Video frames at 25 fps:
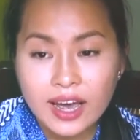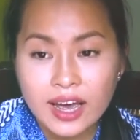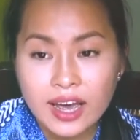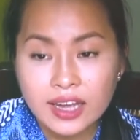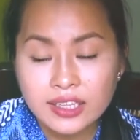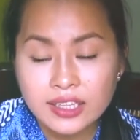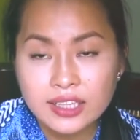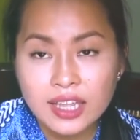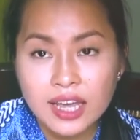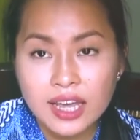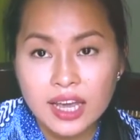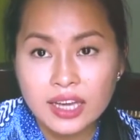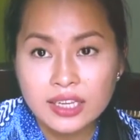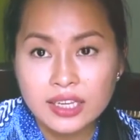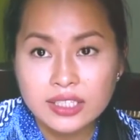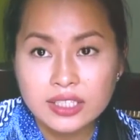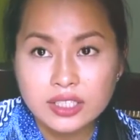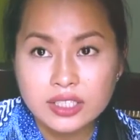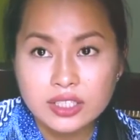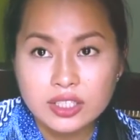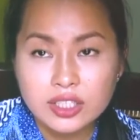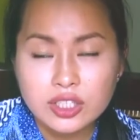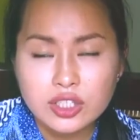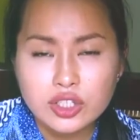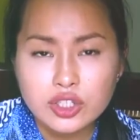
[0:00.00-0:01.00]

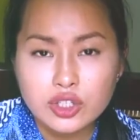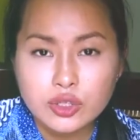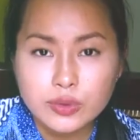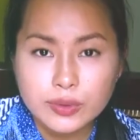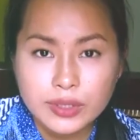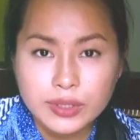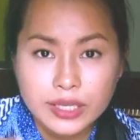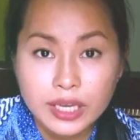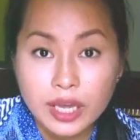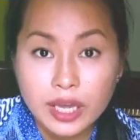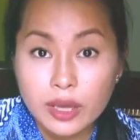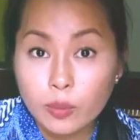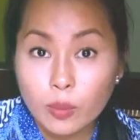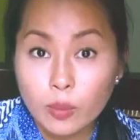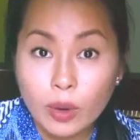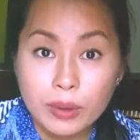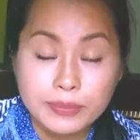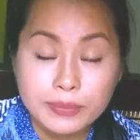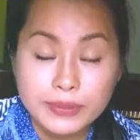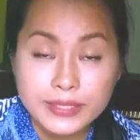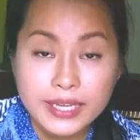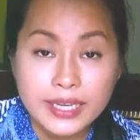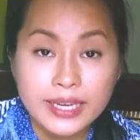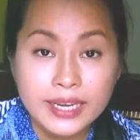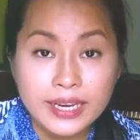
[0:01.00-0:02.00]
unlocked using a
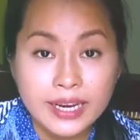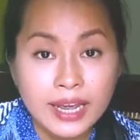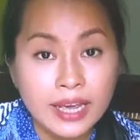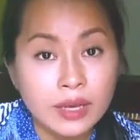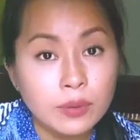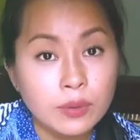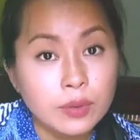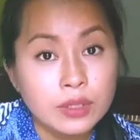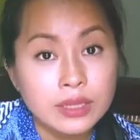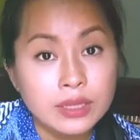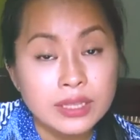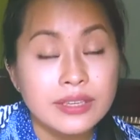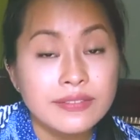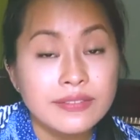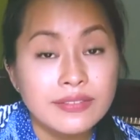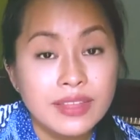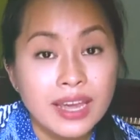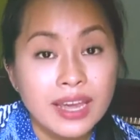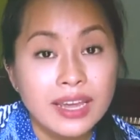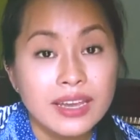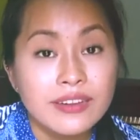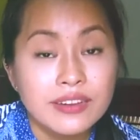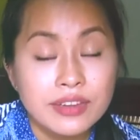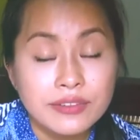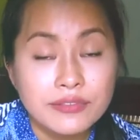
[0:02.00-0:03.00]
website, and I will leave
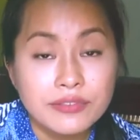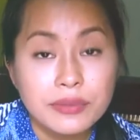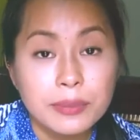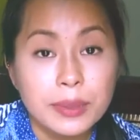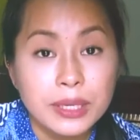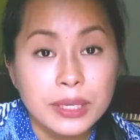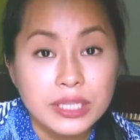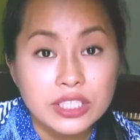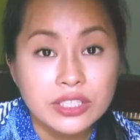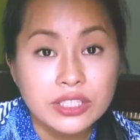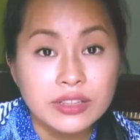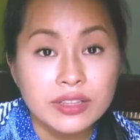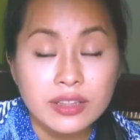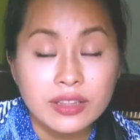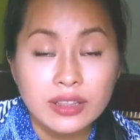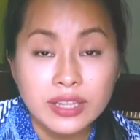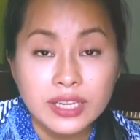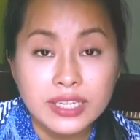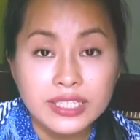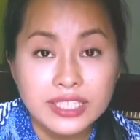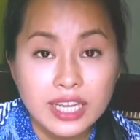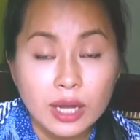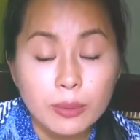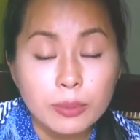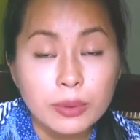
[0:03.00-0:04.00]
that information in the
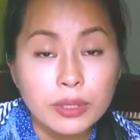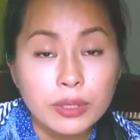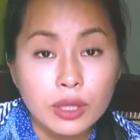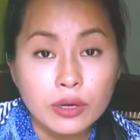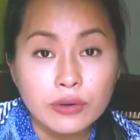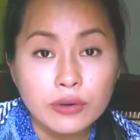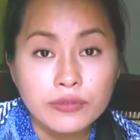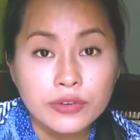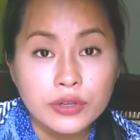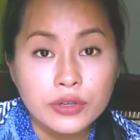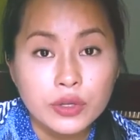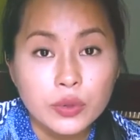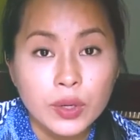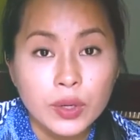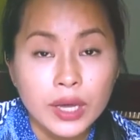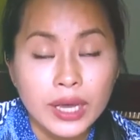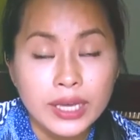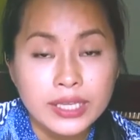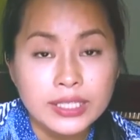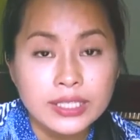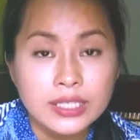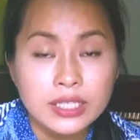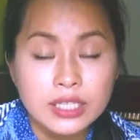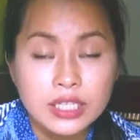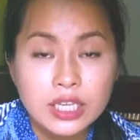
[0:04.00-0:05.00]
link down below for you
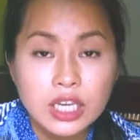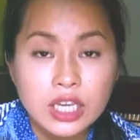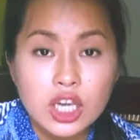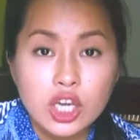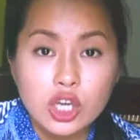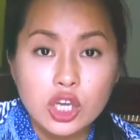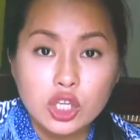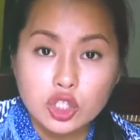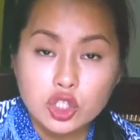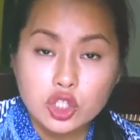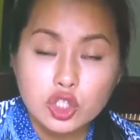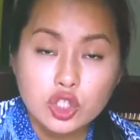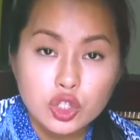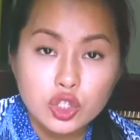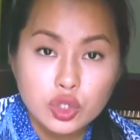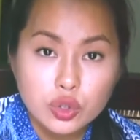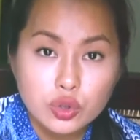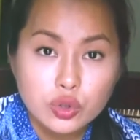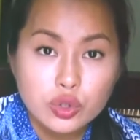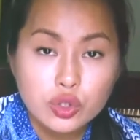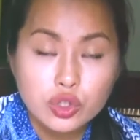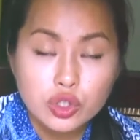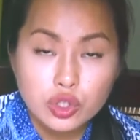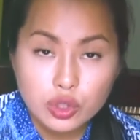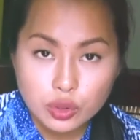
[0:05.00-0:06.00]
guys to
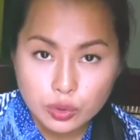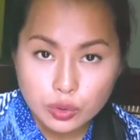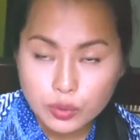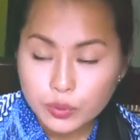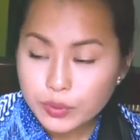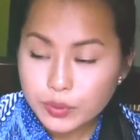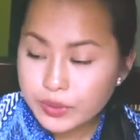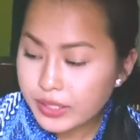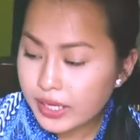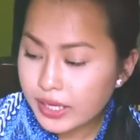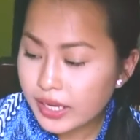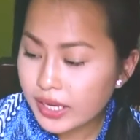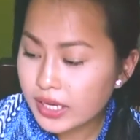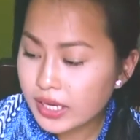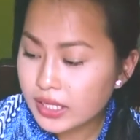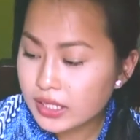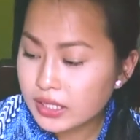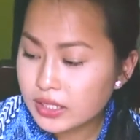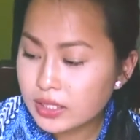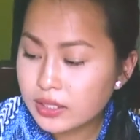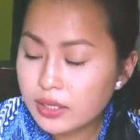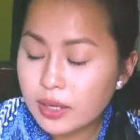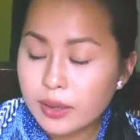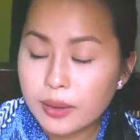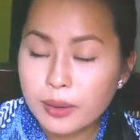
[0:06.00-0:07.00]
use.
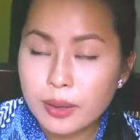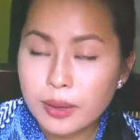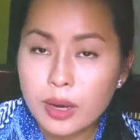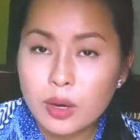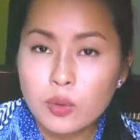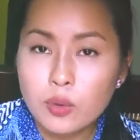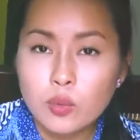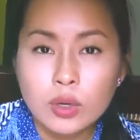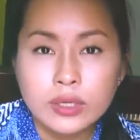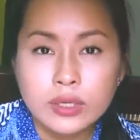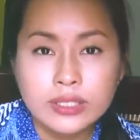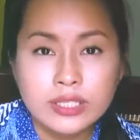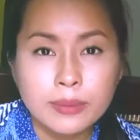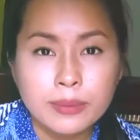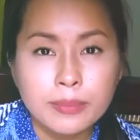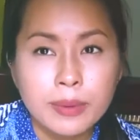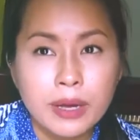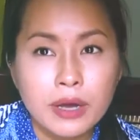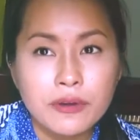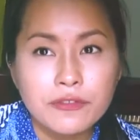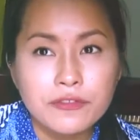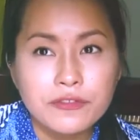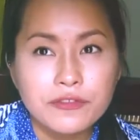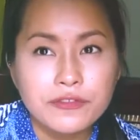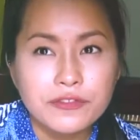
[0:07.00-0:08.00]
It was
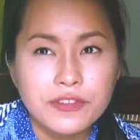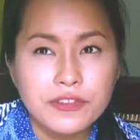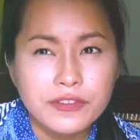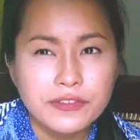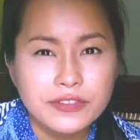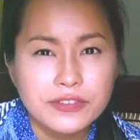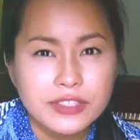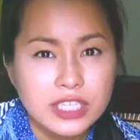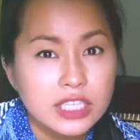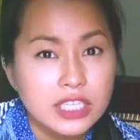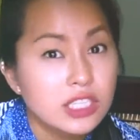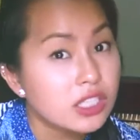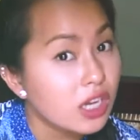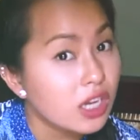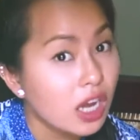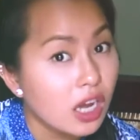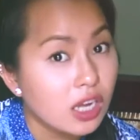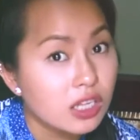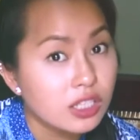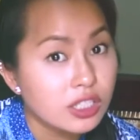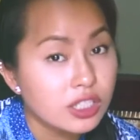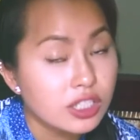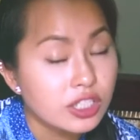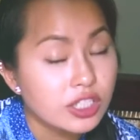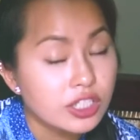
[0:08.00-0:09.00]
about
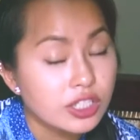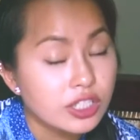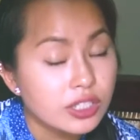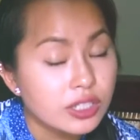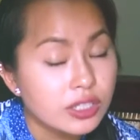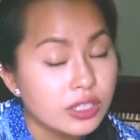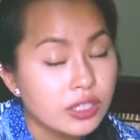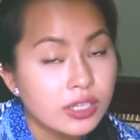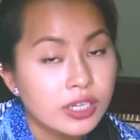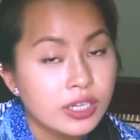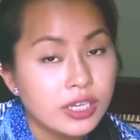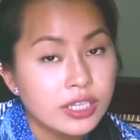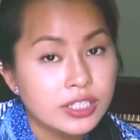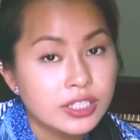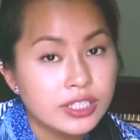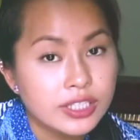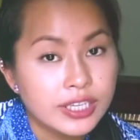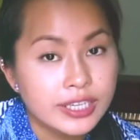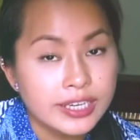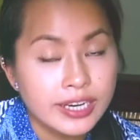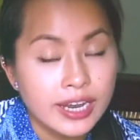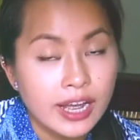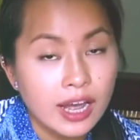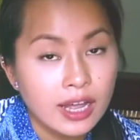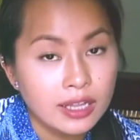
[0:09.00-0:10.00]
$15 to
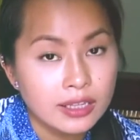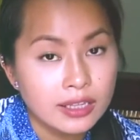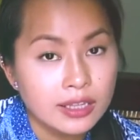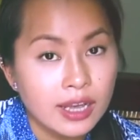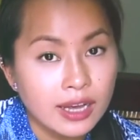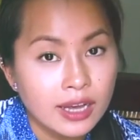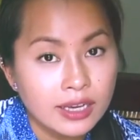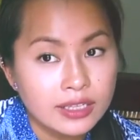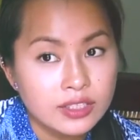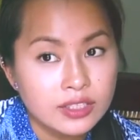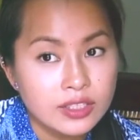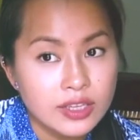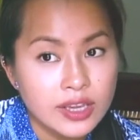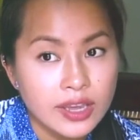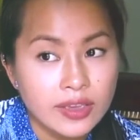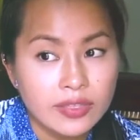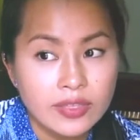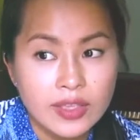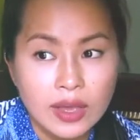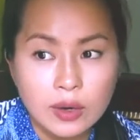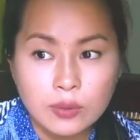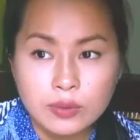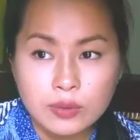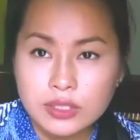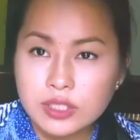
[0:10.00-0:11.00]
get it unlocked,
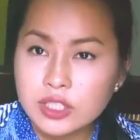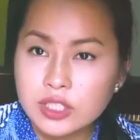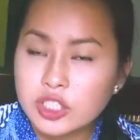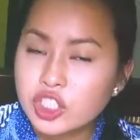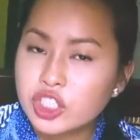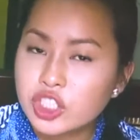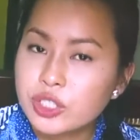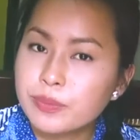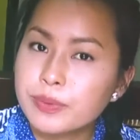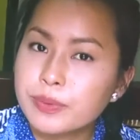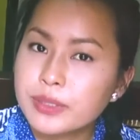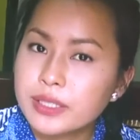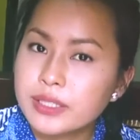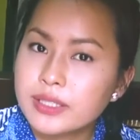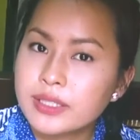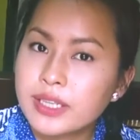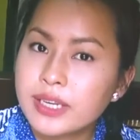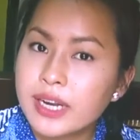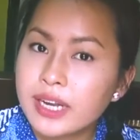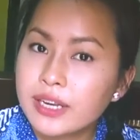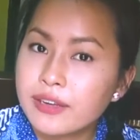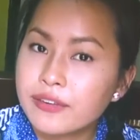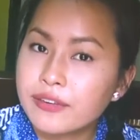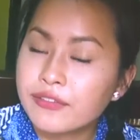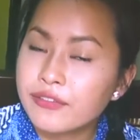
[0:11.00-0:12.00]
and that was the cheapest
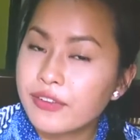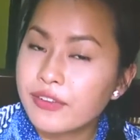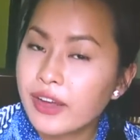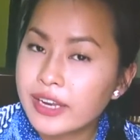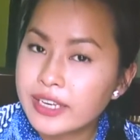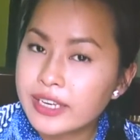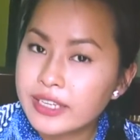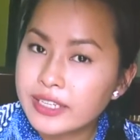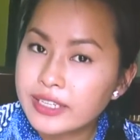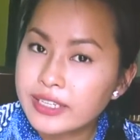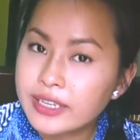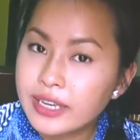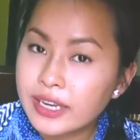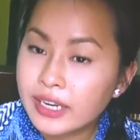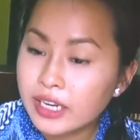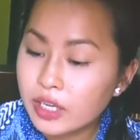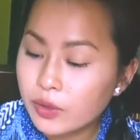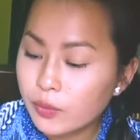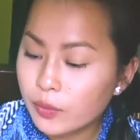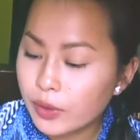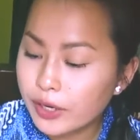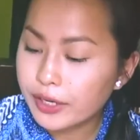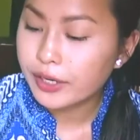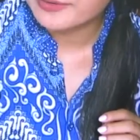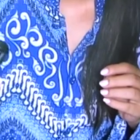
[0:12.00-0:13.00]
that I could find it
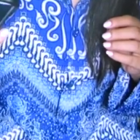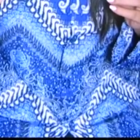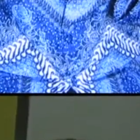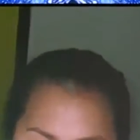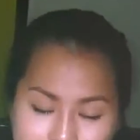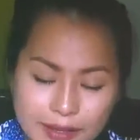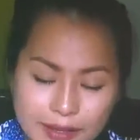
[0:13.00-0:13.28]
anywhere.